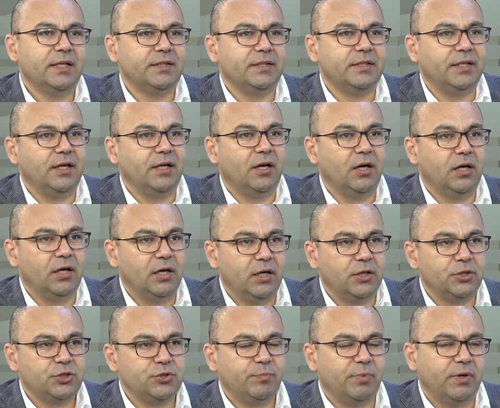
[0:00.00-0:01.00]
they are a
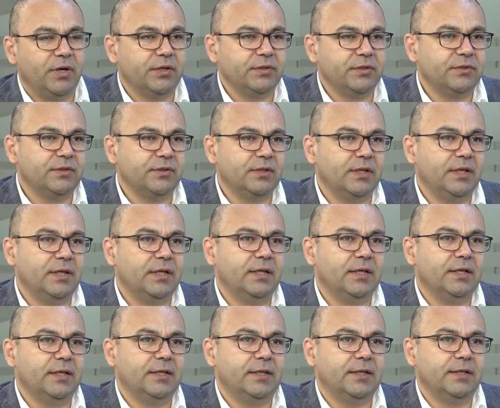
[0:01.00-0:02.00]
large part
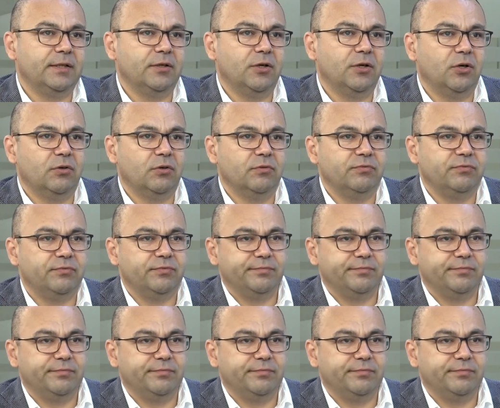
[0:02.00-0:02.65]
of